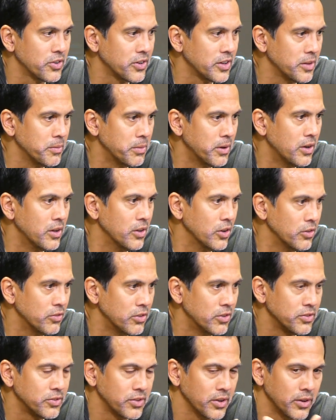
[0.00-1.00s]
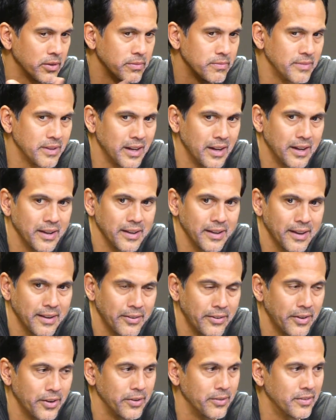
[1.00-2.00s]
turning the ball over. So I,
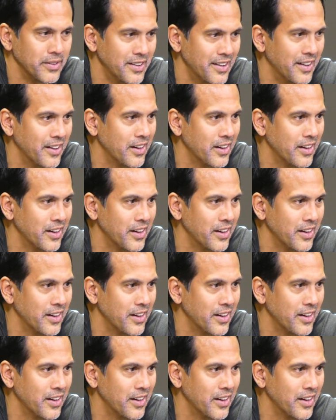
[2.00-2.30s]
I don't know.